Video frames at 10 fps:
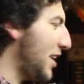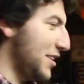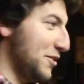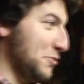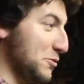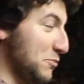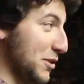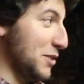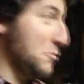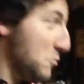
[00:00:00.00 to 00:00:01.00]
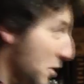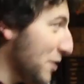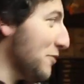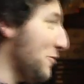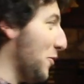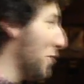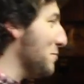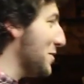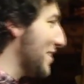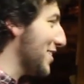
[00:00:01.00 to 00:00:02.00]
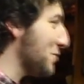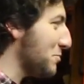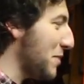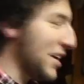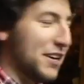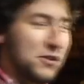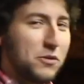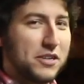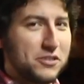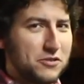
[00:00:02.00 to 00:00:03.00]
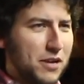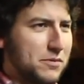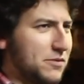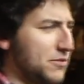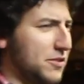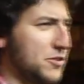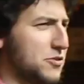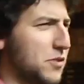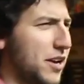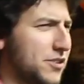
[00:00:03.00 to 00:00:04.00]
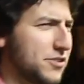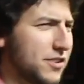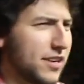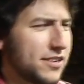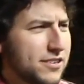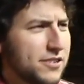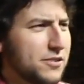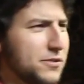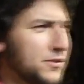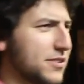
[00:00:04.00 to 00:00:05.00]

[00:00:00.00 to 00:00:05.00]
And it was really weird for him because making accordion straps is a very strange thing to do.